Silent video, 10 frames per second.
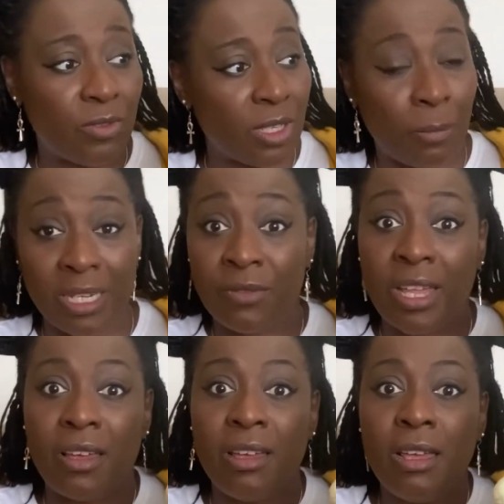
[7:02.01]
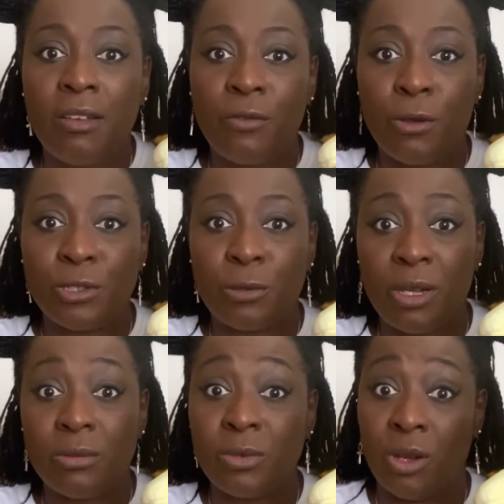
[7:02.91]
So I mean, if that floats your
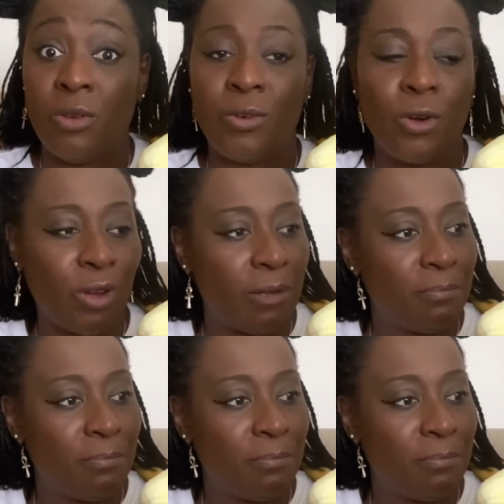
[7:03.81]
boat, go for it.